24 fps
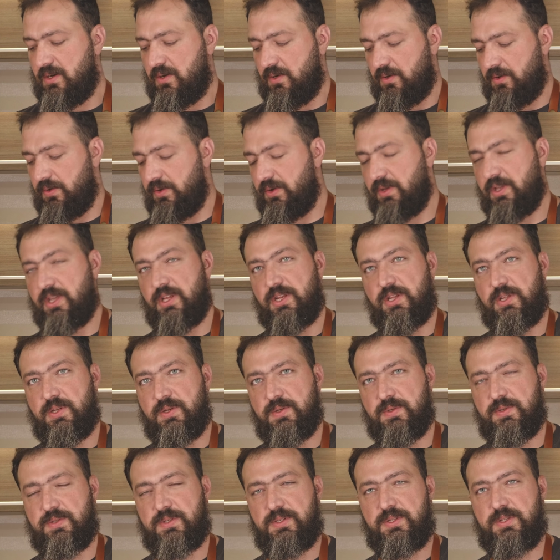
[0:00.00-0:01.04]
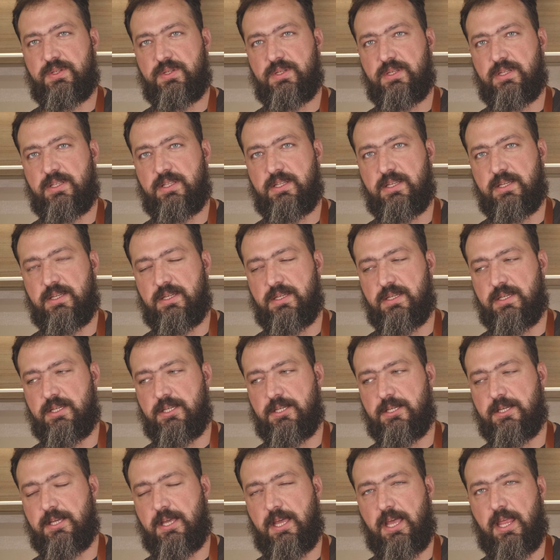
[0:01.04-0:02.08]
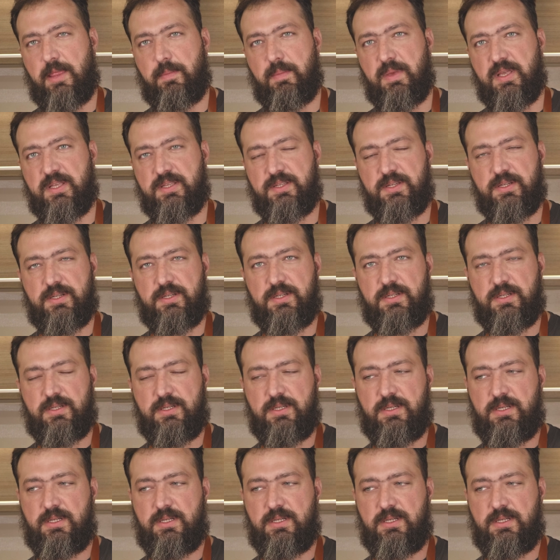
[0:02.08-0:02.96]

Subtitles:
or you can use the hand mixer,